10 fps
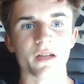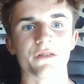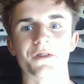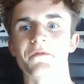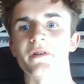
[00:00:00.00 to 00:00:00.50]

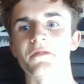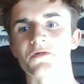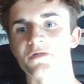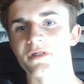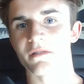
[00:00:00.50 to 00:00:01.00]
So if you're
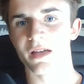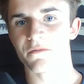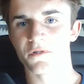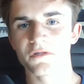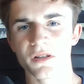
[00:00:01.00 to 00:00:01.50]
interested in
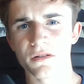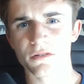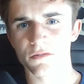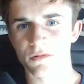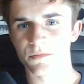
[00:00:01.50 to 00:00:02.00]
that, first link in the
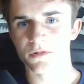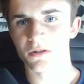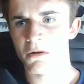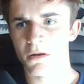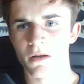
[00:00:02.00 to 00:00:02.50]
description.